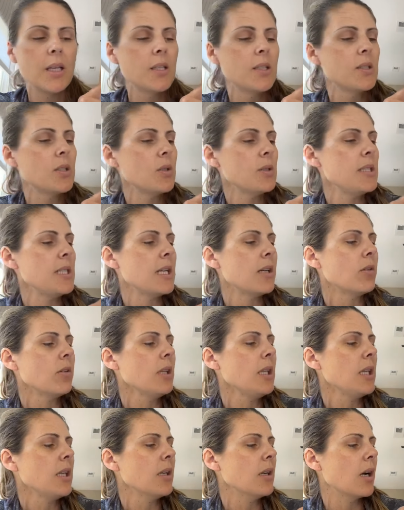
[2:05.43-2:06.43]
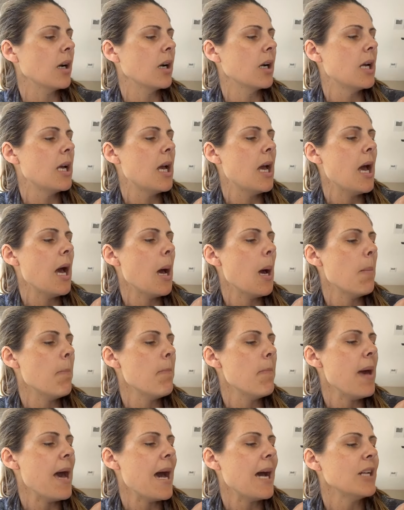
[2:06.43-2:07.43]
So down here,
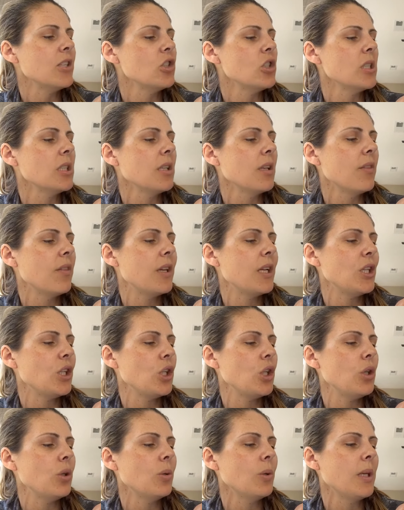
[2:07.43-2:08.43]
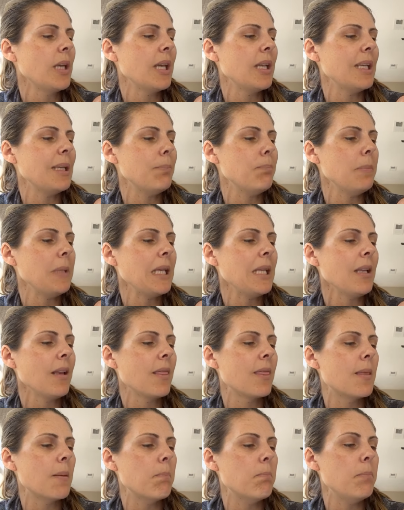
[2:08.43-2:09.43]
imagine that you can
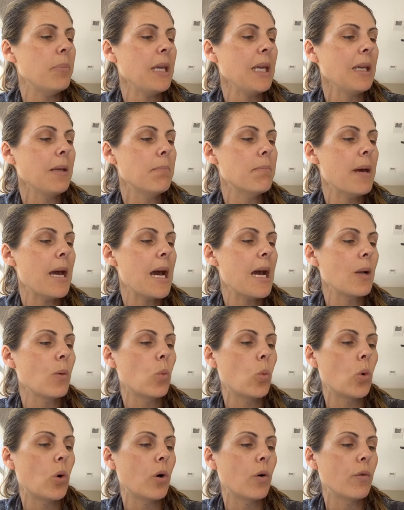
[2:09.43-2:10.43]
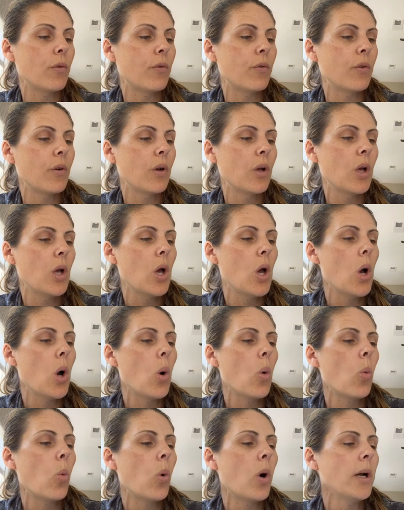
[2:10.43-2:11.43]
meet the big bad wolf.
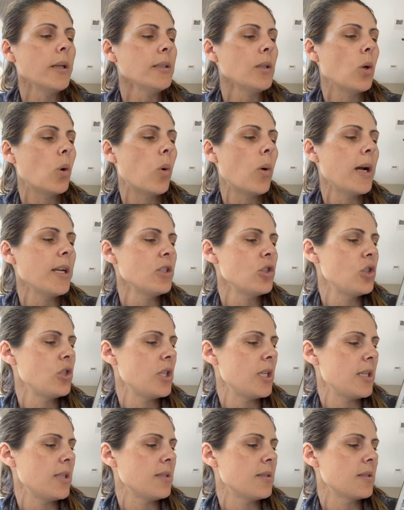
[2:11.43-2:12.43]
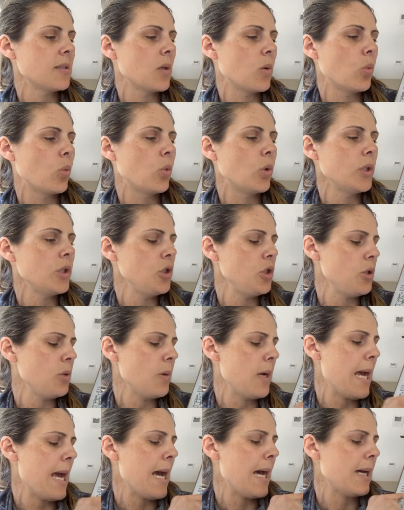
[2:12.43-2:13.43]
What questions would
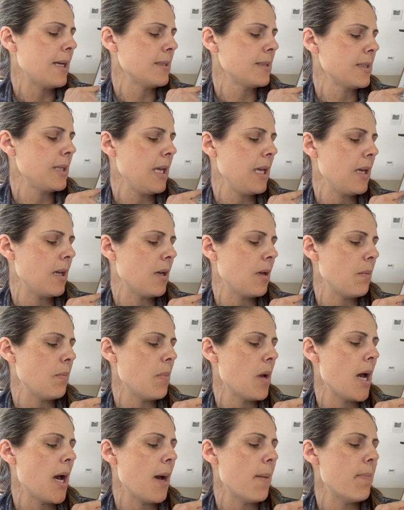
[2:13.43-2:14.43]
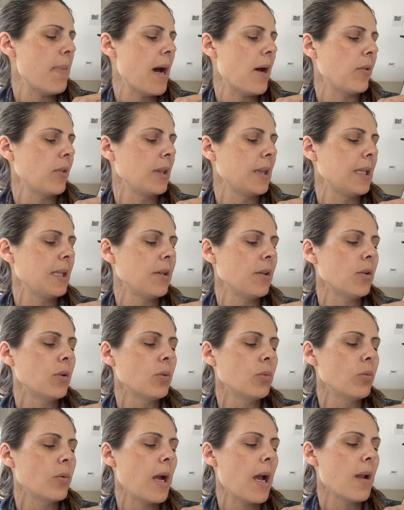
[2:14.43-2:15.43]
you ask him about Little
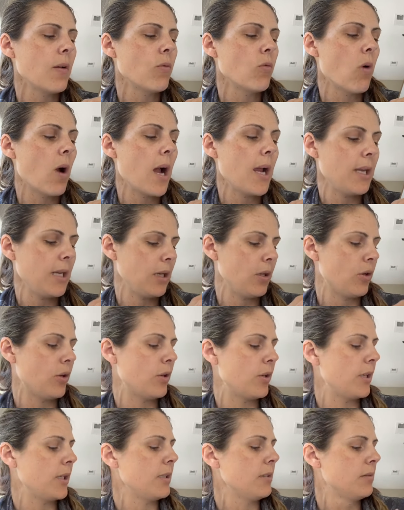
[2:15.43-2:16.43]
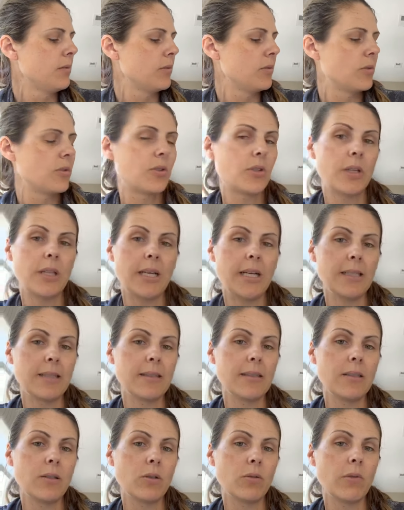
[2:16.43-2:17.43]
Red Riding Hood? So that's
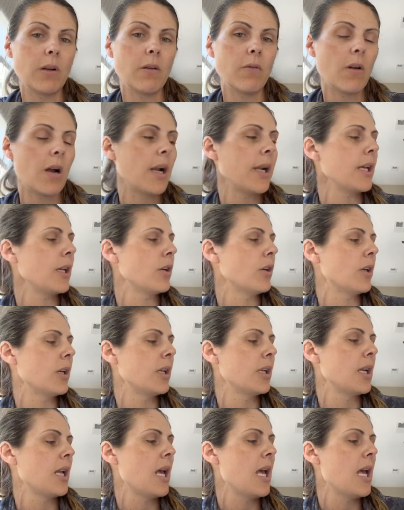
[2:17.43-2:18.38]
Little Red Riding Hood.